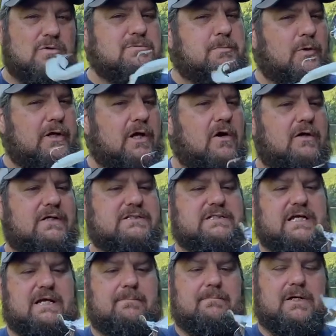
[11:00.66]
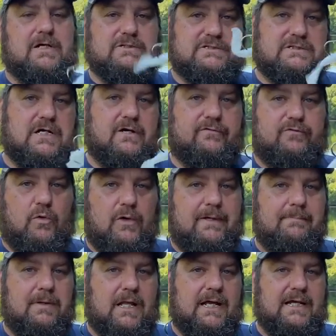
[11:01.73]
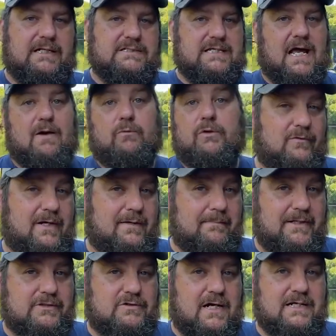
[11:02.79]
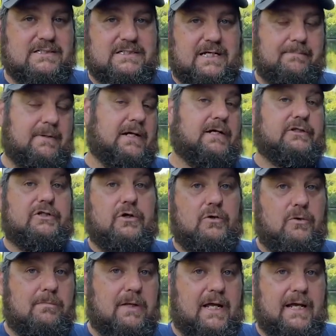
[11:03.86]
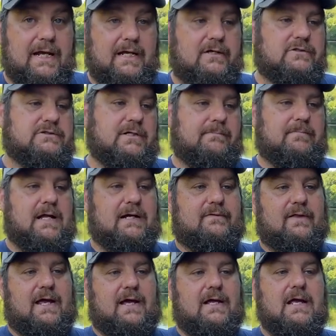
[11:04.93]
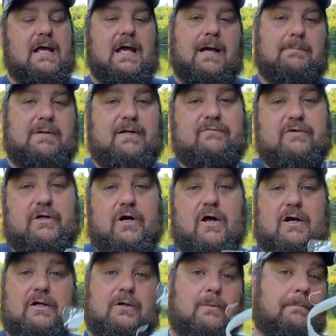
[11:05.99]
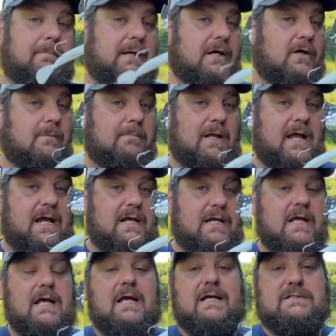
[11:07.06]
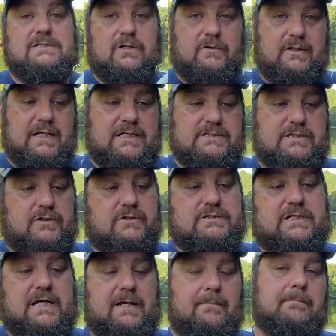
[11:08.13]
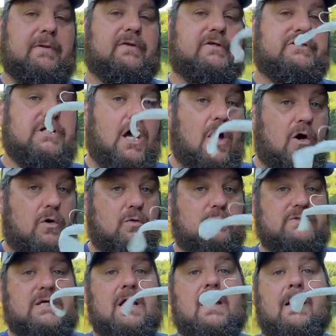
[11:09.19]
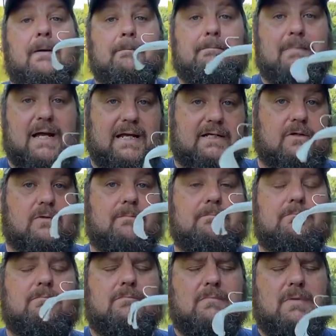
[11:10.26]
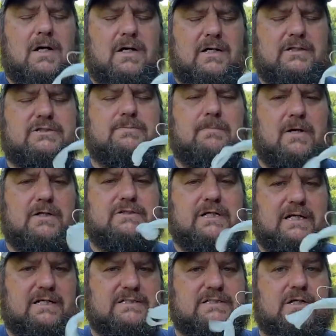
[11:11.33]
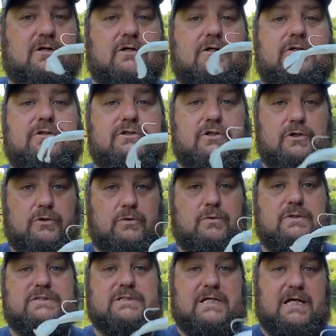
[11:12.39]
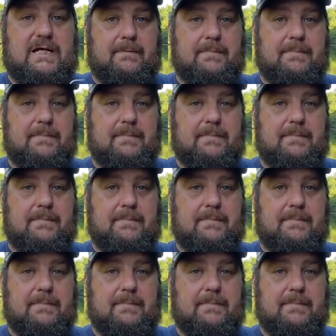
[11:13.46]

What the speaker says: one's pretty hard to skip because it's got three blades. I would recommend trying to skip like a two blade or something like that. And believe it or not, a little bigger blade is a little easier to skip, but the toads make them much, much easier to skip.